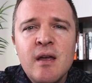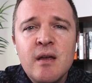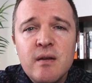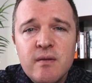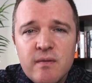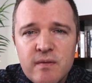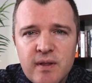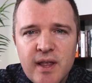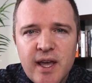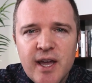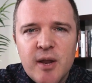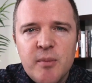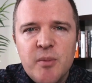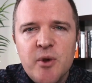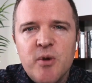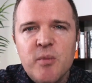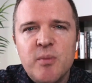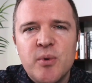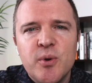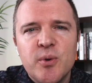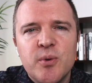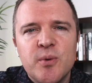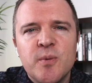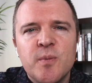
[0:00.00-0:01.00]
Vladimir
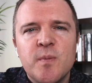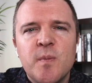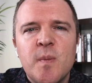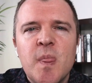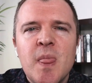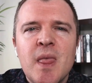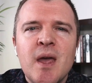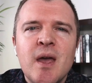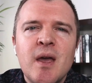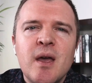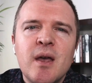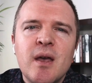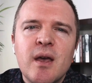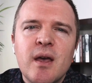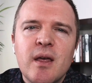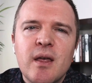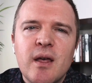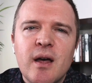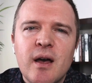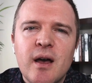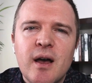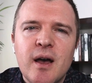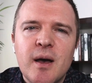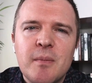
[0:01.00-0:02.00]
Putin.
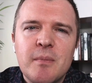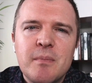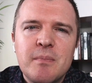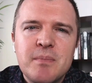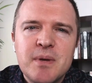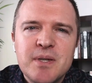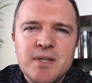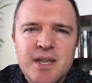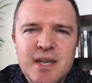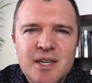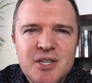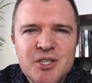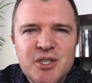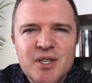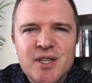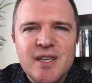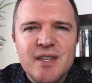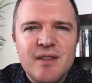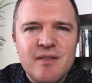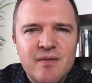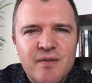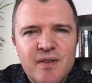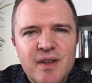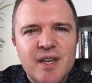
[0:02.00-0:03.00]
Uh, potentially, the
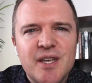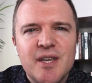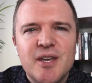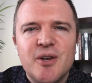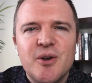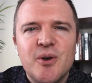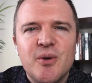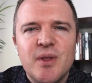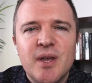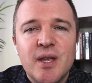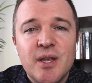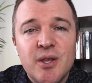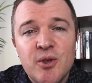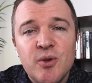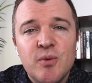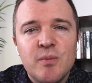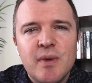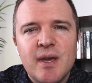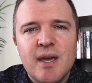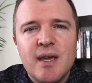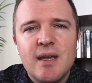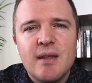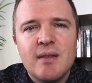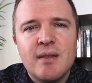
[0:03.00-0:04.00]
video that you
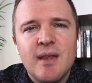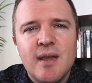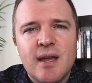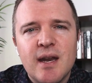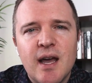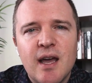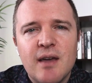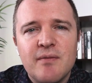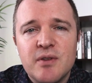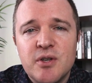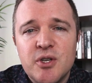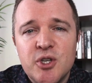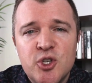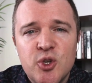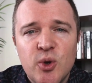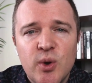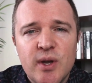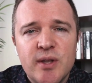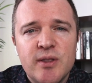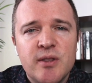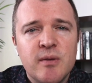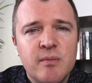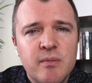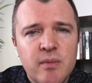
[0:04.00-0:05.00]
made that I've
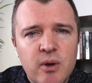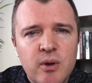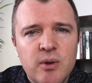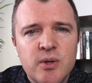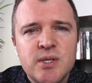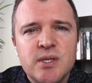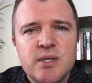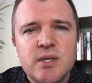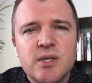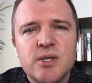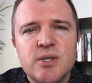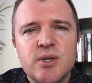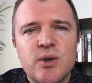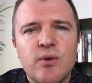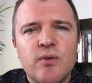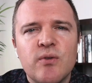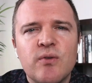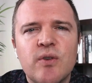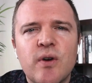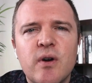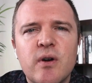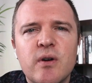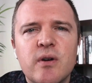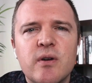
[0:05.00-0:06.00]
enjoyed the most so
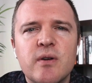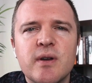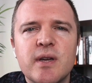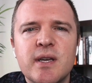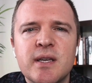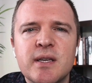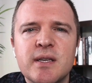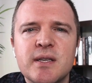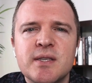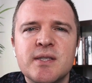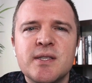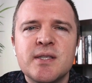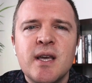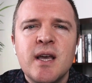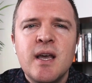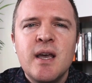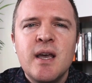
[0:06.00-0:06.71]
far is